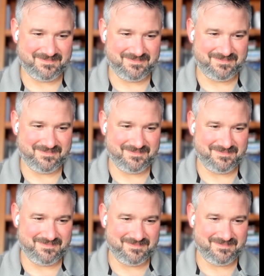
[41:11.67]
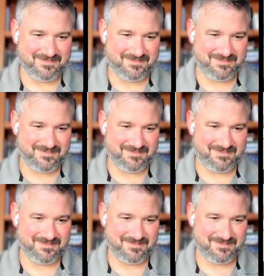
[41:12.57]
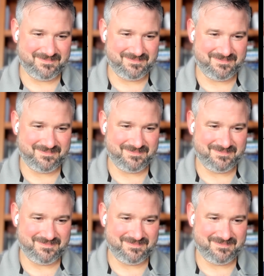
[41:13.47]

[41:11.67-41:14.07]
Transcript: (not speaking)